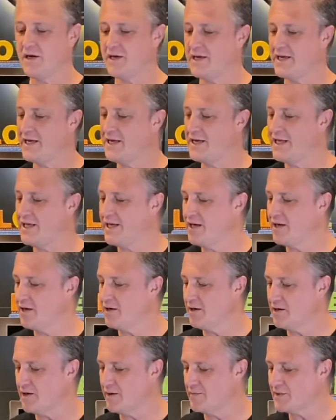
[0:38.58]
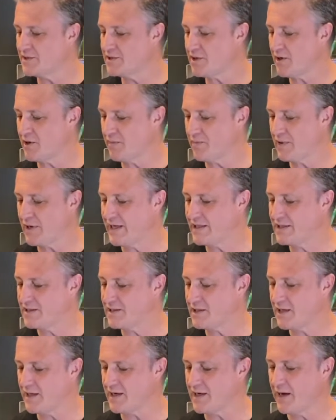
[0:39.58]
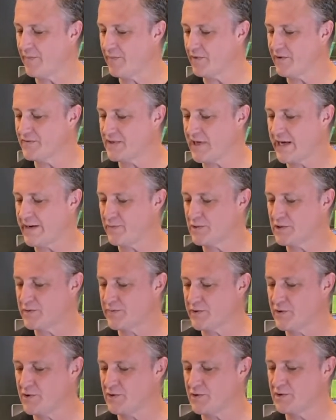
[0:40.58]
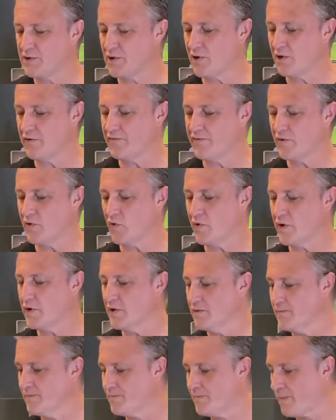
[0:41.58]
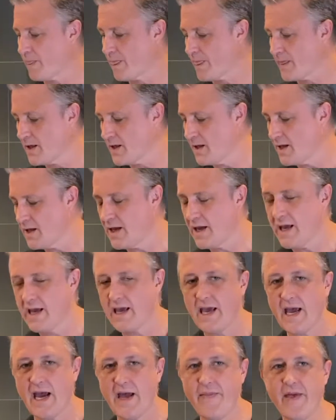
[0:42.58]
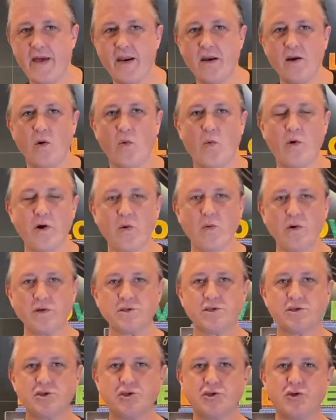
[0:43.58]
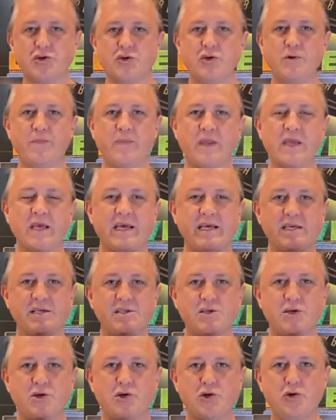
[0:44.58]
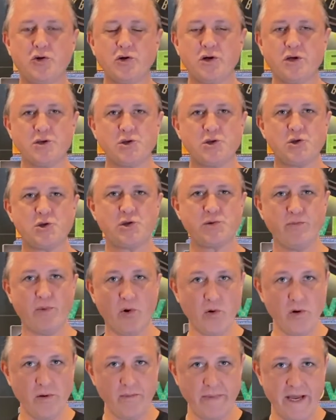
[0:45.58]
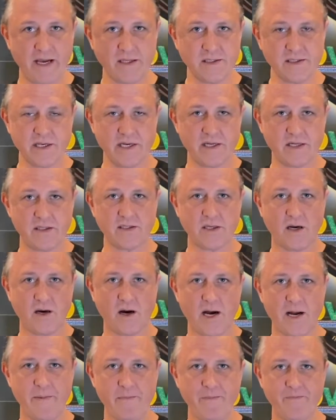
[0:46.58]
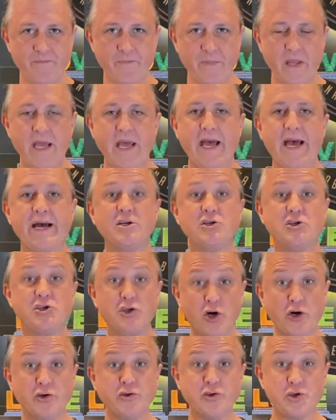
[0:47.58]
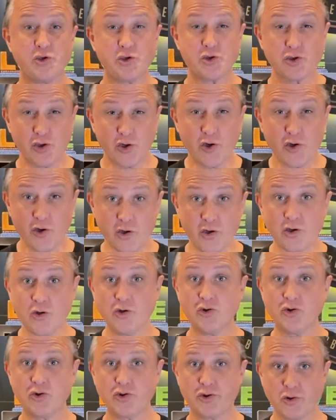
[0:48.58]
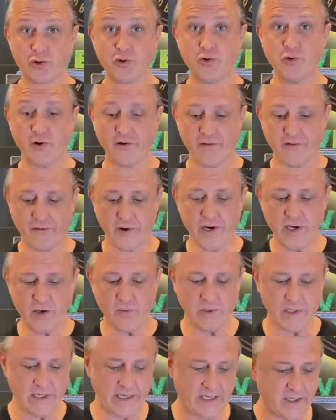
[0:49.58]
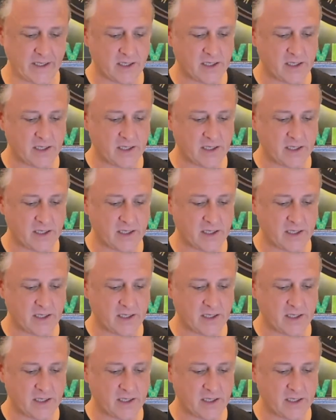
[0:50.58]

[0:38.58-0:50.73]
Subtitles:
In here, I'm just going to place a couple of tablespoons of oil. And then what I want to do is to cook small amounts at a time and don't stir too frequently.